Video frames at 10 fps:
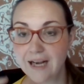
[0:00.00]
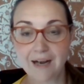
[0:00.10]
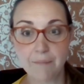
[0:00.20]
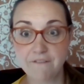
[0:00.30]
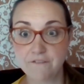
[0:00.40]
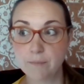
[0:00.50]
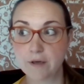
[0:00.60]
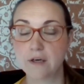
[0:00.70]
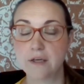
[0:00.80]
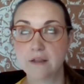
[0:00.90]
I might feel
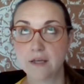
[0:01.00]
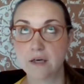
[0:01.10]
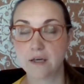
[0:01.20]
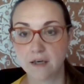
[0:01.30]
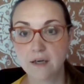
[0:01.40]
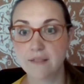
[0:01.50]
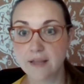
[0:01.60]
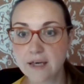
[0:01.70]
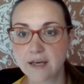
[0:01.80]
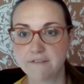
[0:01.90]
better. Thank God.
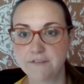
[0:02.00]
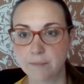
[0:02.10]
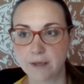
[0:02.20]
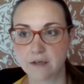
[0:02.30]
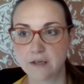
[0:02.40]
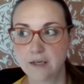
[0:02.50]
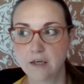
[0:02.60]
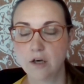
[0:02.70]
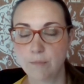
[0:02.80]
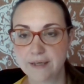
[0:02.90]
Thank God I feel better.
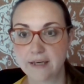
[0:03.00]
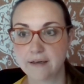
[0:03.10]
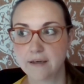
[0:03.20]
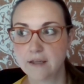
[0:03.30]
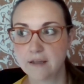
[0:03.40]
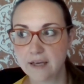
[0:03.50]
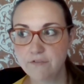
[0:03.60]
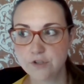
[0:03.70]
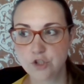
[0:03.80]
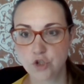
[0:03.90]
Oh my God.
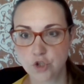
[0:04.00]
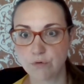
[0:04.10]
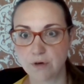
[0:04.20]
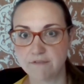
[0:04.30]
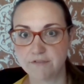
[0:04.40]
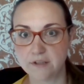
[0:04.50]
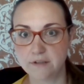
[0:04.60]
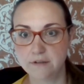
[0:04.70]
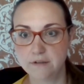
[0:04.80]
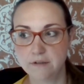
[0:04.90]
Life was so not
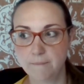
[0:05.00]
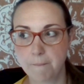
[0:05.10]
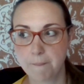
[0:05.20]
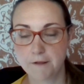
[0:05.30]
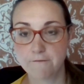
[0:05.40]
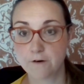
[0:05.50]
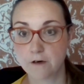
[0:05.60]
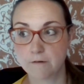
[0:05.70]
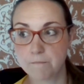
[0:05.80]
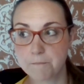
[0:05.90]
fun
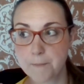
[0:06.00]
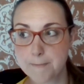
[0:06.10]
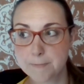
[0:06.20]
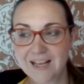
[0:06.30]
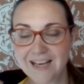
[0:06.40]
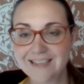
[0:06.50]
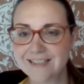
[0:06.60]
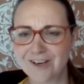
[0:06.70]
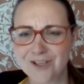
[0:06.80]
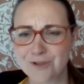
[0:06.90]
for, I
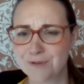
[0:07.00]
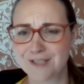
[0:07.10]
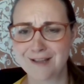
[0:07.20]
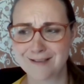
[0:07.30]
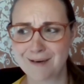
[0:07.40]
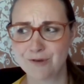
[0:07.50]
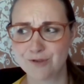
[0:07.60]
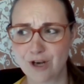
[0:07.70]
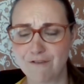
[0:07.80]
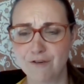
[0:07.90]
can't say one hundred percent of the time it
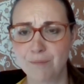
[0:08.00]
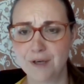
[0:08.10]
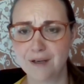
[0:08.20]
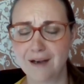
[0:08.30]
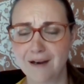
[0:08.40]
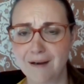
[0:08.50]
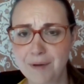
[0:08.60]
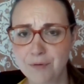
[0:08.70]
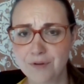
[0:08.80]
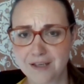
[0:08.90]
was awful, but
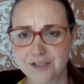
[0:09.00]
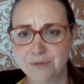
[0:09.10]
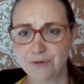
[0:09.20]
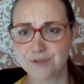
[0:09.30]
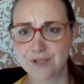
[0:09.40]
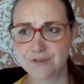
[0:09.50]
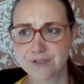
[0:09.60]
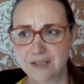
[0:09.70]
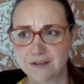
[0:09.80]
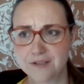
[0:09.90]
people with Hashimoto's
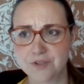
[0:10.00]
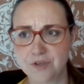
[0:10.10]
understand this.